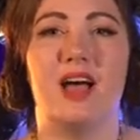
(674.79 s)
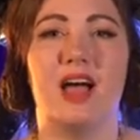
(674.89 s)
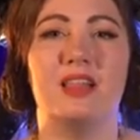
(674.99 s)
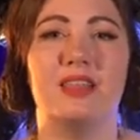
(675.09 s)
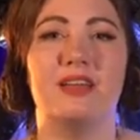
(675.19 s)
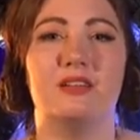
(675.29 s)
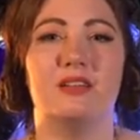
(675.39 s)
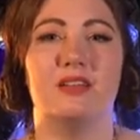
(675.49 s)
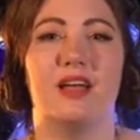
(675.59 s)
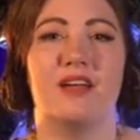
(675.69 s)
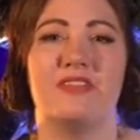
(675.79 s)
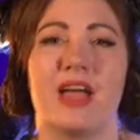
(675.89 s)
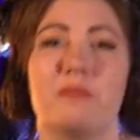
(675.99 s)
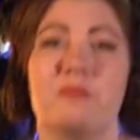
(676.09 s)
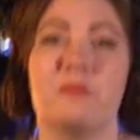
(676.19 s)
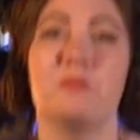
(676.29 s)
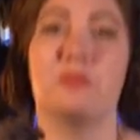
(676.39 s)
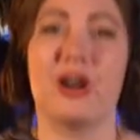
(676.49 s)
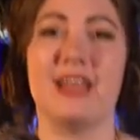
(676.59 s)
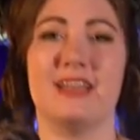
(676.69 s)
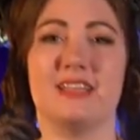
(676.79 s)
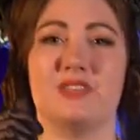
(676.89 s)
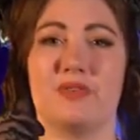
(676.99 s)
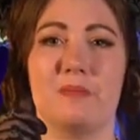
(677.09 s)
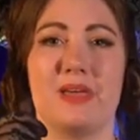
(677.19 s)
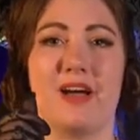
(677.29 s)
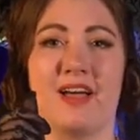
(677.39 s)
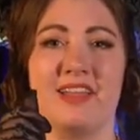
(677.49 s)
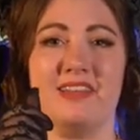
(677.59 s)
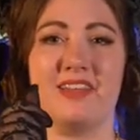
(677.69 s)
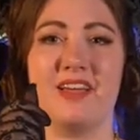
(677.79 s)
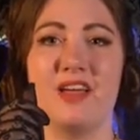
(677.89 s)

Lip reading: a little of that brightness from beyond.